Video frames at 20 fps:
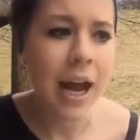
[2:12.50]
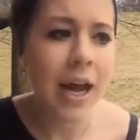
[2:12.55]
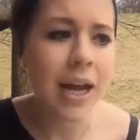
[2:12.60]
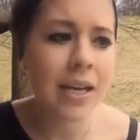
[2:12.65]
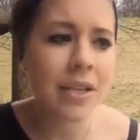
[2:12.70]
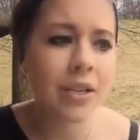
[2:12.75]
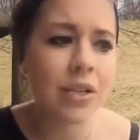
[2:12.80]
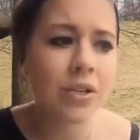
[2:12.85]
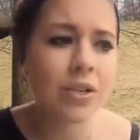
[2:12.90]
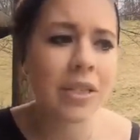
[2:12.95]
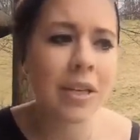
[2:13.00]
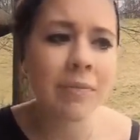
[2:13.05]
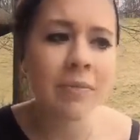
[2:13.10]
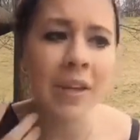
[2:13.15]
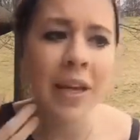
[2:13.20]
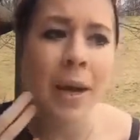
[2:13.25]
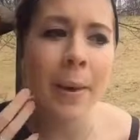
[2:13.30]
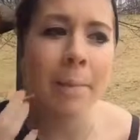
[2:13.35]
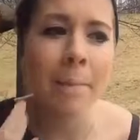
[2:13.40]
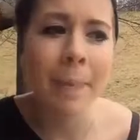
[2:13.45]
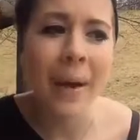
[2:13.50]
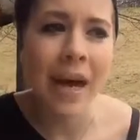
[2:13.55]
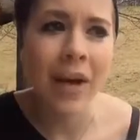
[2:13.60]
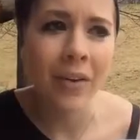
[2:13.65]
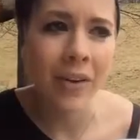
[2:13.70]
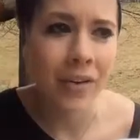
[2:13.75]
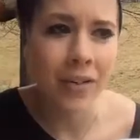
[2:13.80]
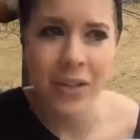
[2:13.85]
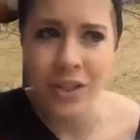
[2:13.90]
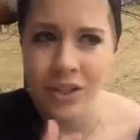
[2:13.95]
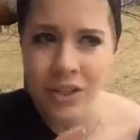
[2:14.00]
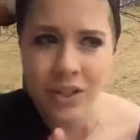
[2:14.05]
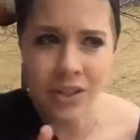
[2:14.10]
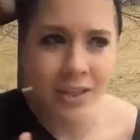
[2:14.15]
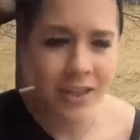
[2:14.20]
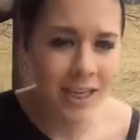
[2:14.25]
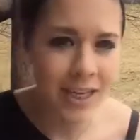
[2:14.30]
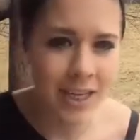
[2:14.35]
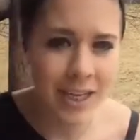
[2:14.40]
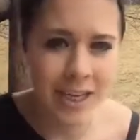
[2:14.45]
There's something about it that just
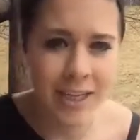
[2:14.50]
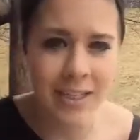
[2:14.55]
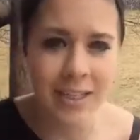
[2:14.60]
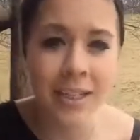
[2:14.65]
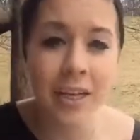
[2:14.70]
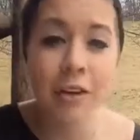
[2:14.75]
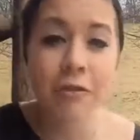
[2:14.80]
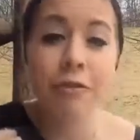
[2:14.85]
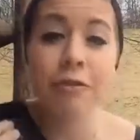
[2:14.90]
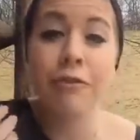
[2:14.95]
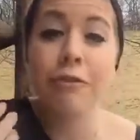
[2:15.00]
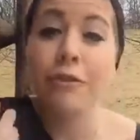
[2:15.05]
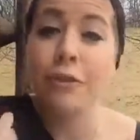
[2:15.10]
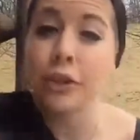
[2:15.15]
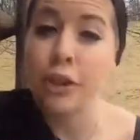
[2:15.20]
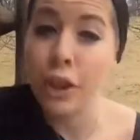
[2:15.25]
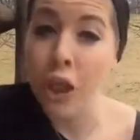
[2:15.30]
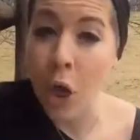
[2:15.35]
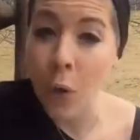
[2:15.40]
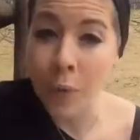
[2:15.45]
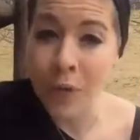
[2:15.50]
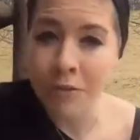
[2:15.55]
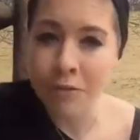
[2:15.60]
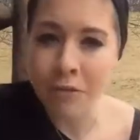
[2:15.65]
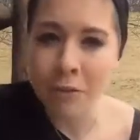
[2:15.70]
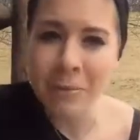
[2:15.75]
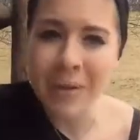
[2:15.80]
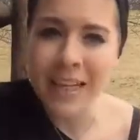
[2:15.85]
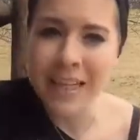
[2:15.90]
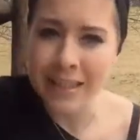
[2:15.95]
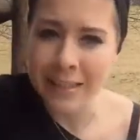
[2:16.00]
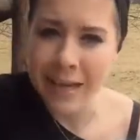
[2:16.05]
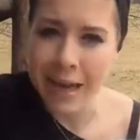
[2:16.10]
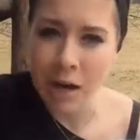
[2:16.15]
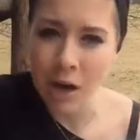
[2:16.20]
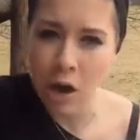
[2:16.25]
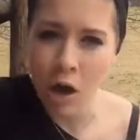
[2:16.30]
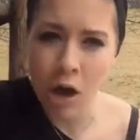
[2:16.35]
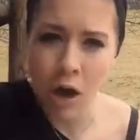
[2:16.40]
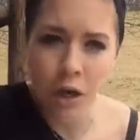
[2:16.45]
like isn't flowy for me. It's kind of
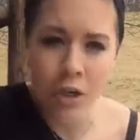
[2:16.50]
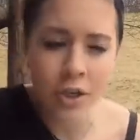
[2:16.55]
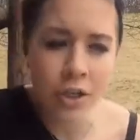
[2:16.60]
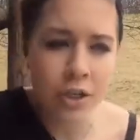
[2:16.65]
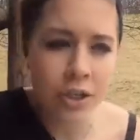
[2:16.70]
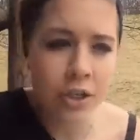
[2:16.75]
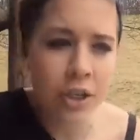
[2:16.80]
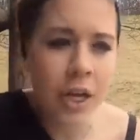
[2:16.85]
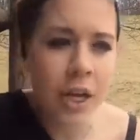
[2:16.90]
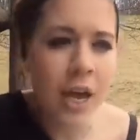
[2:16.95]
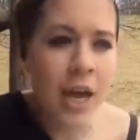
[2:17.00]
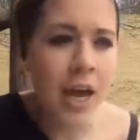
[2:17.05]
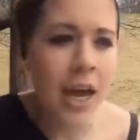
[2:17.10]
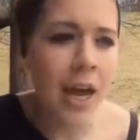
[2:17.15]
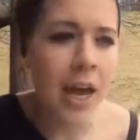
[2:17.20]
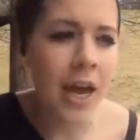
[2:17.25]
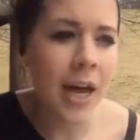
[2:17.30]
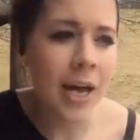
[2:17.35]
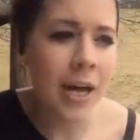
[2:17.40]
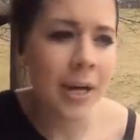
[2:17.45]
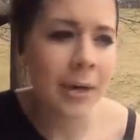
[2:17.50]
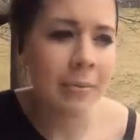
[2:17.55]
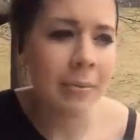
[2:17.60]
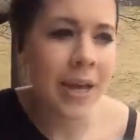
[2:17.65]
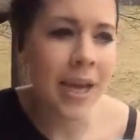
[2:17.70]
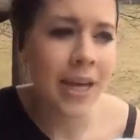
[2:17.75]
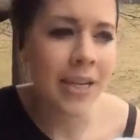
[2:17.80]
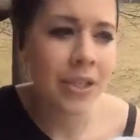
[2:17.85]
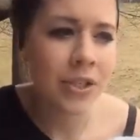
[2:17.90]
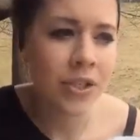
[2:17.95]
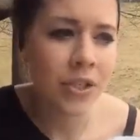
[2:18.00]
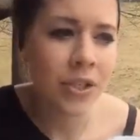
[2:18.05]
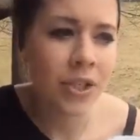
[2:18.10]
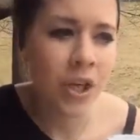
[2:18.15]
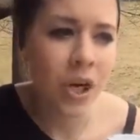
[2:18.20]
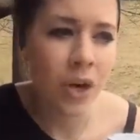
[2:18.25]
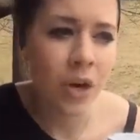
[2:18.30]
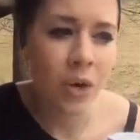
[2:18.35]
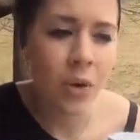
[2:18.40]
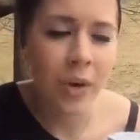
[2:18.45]
harsh. And
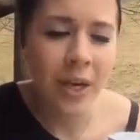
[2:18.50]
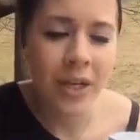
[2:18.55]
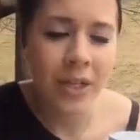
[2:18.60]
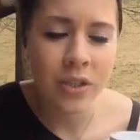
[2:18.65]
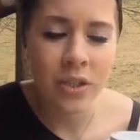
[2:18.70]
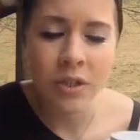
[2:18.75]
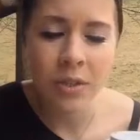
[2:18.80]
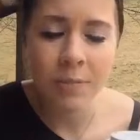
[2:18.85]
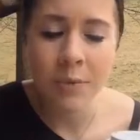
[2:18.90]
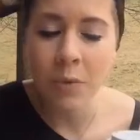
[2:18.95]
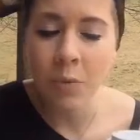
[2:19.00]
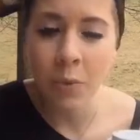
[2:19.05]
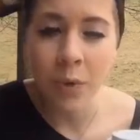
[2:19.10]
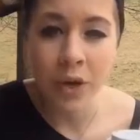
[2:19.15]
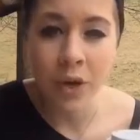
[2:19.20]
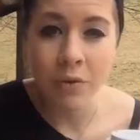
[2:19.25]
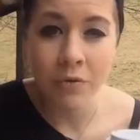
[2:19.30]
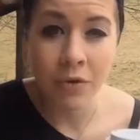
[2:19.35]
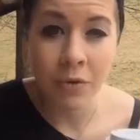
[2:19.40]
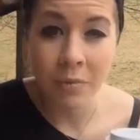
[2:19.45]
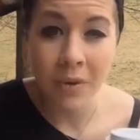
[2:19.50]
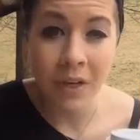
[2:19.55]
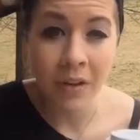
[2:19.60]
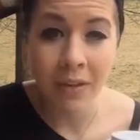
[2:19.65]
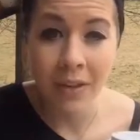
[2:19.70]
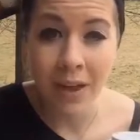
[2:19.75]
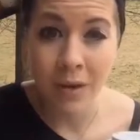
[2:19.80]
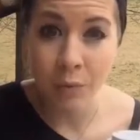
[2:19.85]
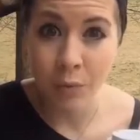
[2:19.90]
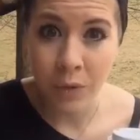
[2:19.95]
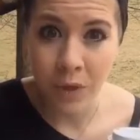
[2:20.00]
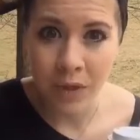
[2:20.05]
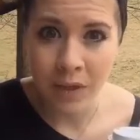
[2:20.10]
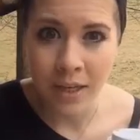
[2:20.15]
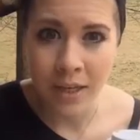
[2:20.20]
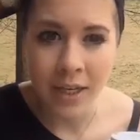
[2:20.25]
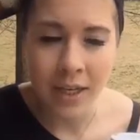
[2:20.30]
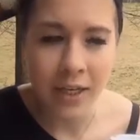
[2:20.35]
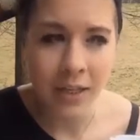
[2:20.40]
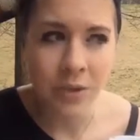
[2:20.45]
so it's just been weird for me to like really
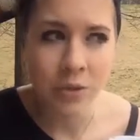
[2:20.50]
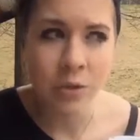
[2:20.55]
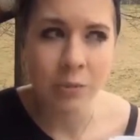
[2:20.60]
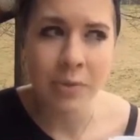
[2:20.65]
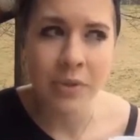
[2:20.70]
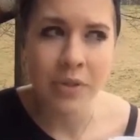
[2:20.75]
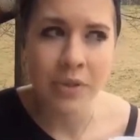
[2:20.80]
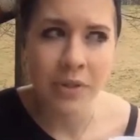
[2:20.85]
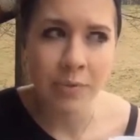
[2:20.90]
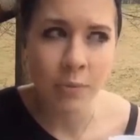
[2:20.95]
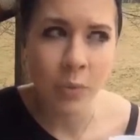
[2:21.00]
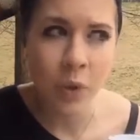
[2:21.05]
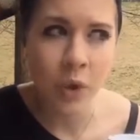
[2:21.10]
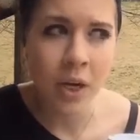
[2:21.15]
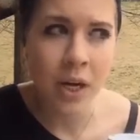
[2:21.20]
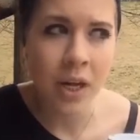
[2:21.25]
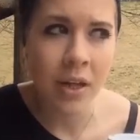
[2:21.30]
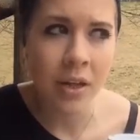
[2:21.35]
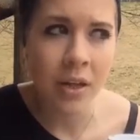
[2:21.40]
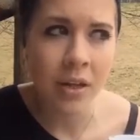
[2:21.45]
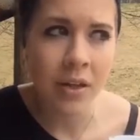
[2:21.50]
get into it. But this morning,